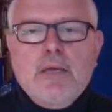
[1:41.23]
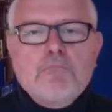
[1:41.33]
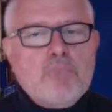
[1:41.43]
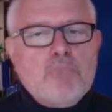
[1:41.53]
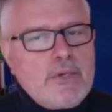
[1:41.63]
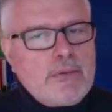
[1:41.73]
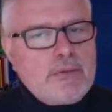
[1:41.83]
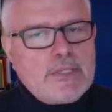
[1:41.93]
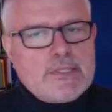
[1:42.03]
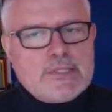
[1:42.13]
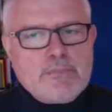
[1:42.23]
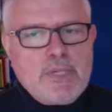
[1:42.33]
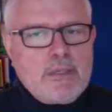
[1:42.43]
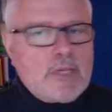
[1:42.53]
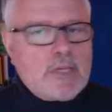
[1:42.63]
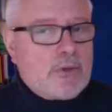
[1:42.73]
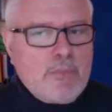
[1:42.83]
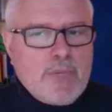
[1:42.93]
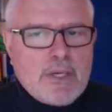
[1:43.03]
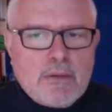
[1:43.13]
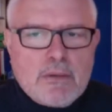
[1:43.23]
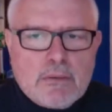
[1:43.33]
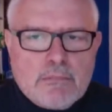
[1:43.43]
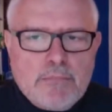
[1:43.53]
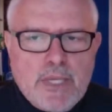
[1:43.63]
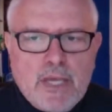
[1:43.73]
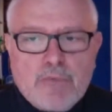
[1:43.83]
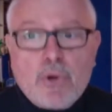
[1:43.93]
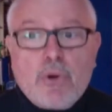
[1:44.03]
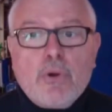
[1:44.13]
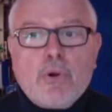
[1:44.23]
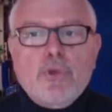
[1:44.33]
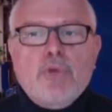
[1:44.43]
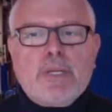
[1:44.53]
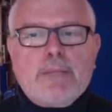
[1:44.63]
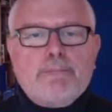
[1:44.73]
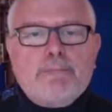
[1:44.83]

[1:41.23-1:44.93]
whether this being economical, behavioral, or human.